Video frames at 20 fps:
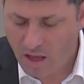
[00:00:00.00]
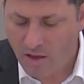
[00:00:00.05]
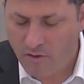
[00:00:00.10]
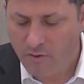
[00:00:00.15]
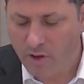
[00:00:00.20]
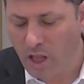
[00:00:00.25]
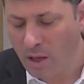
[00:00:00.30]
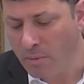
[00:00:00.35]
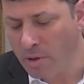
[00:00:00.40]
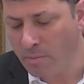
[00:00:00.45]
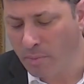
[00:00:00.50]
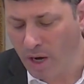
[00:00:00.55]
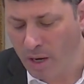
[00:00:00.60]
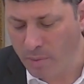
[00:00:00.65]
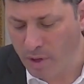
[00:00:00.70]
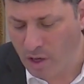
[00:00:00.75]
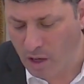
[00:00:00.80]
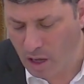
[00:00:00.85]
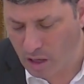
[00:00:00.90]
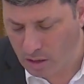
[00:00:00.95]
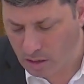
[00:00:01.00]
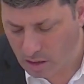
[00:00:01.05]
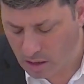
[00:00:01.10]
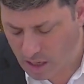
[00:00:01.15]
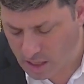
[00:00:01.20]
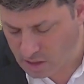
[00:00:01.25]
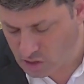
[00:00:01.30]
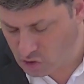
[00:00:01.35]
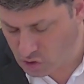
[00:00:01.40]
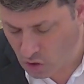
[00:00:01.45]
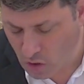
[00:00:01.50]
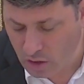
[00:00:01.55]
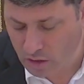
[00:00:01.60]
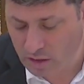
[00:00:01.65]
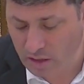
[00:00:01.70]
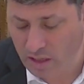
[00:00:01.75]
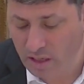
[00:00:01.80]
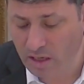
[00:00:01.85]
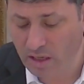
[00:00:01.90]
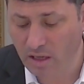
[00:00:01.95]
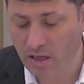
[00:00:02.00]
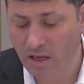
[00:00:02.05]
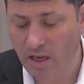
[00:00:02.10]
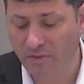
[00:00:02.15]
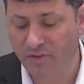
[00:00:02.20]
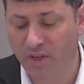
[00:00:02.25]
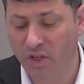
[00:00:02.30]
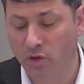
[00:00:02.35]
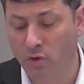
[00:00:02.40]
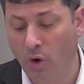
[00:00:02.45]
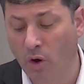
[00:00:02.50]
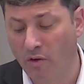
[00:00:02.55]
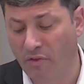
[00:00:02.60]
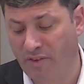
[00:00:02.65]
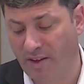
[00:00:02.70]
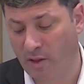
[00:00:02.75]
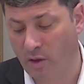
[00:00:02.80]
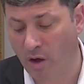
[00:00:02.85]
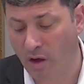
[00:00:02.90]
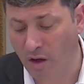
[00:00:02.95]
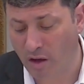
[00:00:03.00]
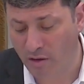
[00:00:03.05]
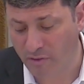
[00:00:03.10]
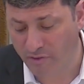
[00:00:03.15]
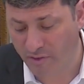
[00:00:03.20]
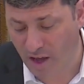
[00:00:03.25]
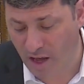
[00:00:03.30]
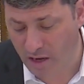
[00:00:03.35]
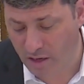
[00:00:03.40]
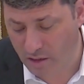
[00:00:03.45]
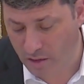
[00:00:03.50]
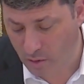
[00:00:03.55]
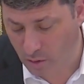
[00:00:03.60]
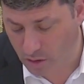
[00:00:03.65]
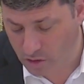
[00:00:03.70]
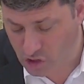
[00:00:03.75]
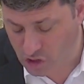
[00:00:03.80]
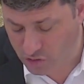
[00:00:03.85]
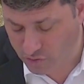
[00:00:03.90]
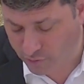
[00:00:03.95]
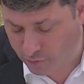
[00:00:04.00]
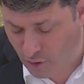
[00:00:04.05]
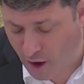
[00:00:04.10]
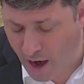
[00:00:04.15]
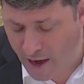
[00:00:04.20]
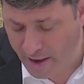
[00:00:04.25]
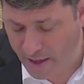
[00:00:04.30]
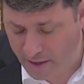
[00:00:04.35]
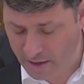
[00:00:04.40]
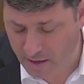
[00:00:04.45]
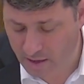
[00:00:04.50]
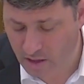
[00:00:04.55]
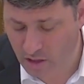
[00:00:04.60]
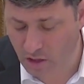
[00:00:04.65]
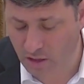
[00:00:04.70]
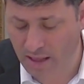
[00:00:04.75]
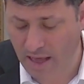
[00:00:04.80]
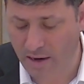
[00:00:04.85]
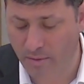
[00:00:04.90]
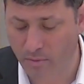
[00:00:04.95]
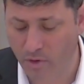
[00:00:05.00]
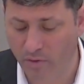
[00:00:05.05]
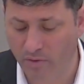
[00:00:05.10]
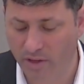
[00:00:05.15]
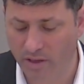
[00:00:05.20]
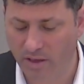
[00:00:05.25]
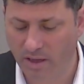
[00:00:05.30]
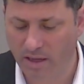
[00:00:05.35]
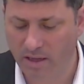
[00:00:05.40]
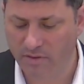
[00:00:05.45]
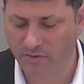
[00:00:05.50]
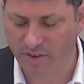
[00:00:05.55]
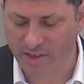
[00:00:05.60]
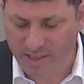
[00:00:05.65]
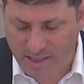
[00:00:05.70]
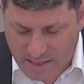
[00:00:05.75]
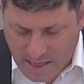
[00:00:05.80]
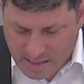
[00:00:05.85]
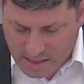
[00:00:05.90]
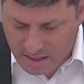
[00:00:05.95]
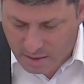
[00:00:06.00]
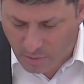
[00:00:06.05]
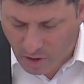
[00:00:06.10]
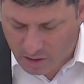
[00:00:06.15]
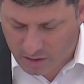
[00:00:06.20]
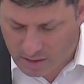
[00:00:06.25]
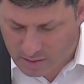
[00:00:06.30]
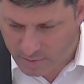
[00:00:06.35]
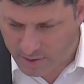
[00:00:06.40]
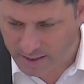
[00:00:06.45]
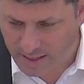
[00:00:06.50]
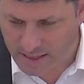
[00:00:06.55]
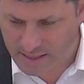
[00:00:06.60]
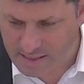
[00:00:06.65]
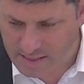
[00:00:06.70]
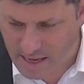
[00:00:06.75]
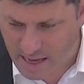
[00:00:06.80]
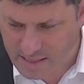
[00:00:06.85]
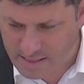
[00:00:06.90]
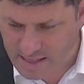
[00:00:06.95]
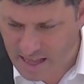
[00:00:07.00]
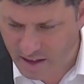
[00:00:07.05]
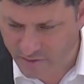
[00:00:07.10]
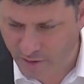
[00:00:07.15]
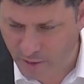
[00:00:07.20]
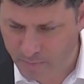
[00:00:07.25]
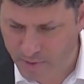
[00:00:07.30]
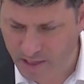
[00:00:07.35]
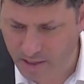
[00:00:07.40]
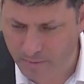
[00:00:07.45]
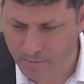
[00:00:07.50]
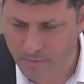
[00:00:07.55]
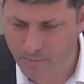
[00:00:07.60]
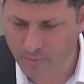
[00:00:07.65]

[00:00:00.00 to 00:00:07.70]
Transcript: And certainly, if the door fell off on Friday, you're allowed to move it. It says the Gemara, doesn't make any sense, the F L P.